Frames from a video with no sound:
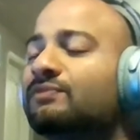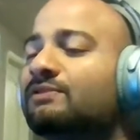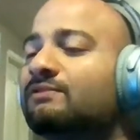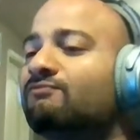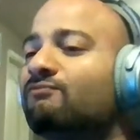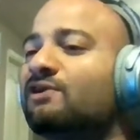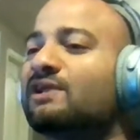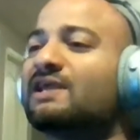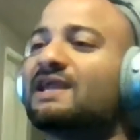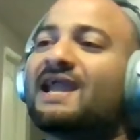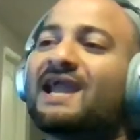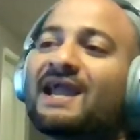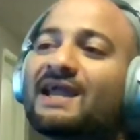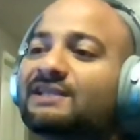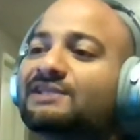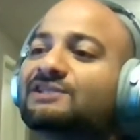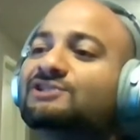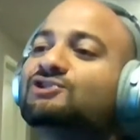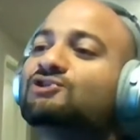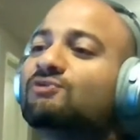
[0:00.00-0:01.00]
very
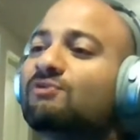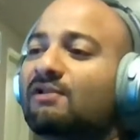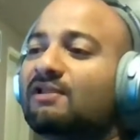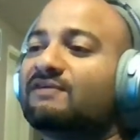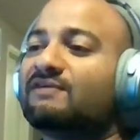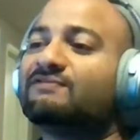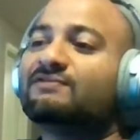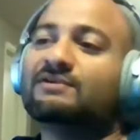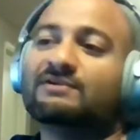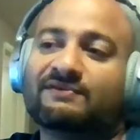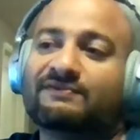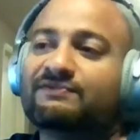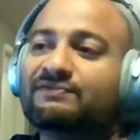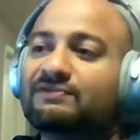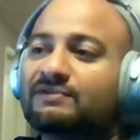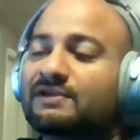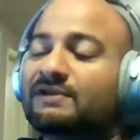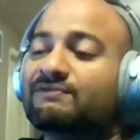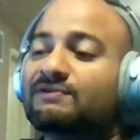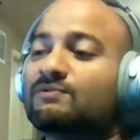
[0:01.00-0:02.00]
handy tool if you
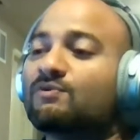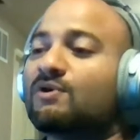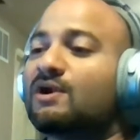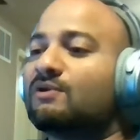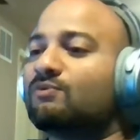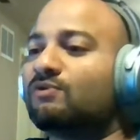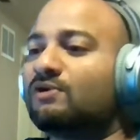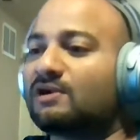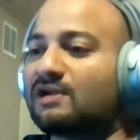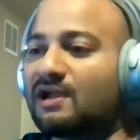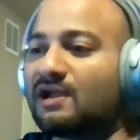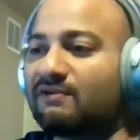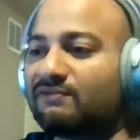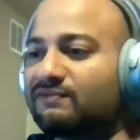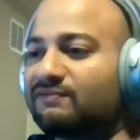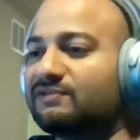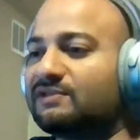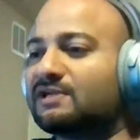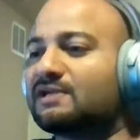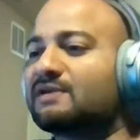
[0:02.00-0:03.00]
want to work off
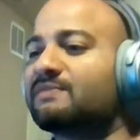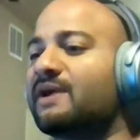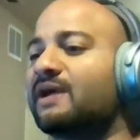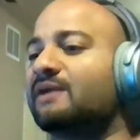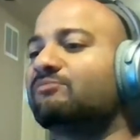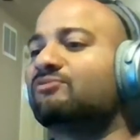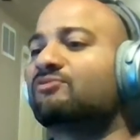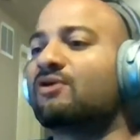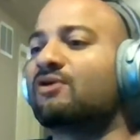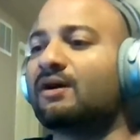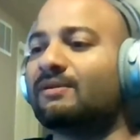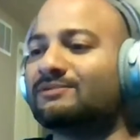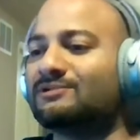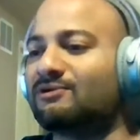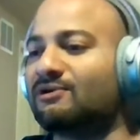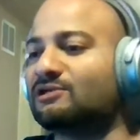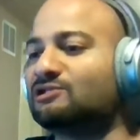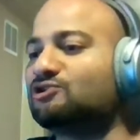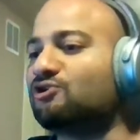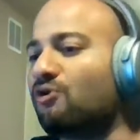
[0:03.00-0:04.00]
of the command prompt
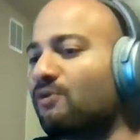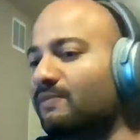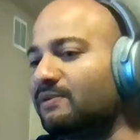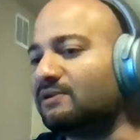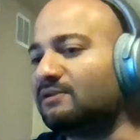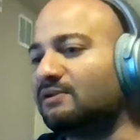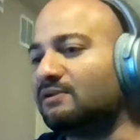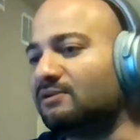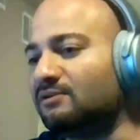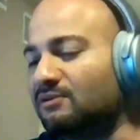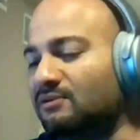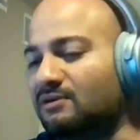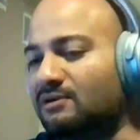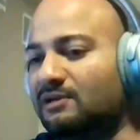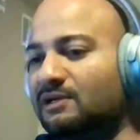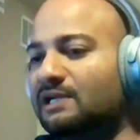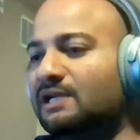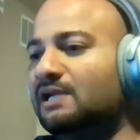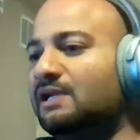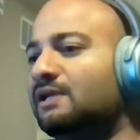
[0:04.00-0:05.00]
or a terminal, or
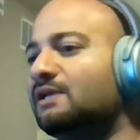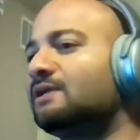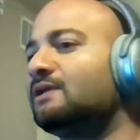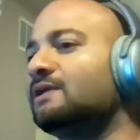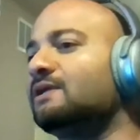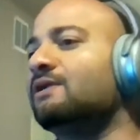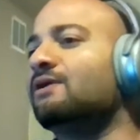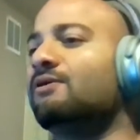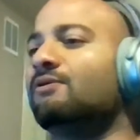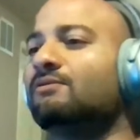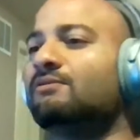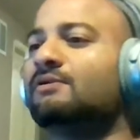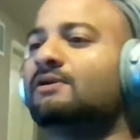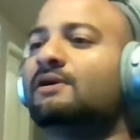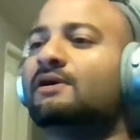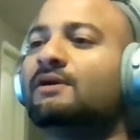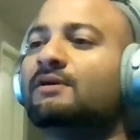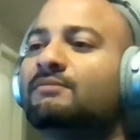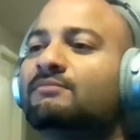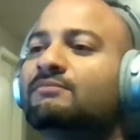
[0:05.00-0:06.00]

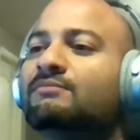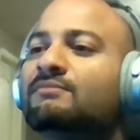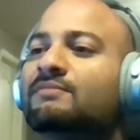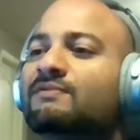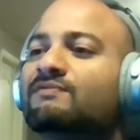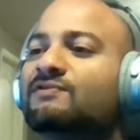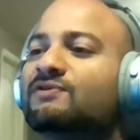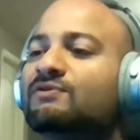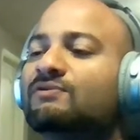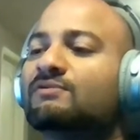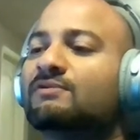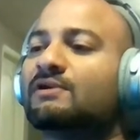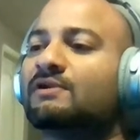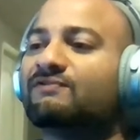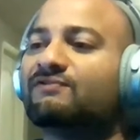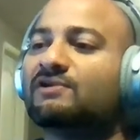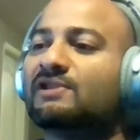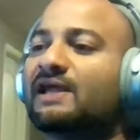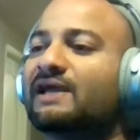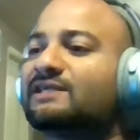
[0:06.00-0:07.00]
if
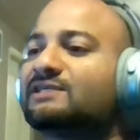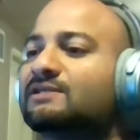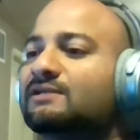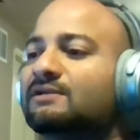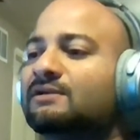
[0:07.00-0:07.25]
you like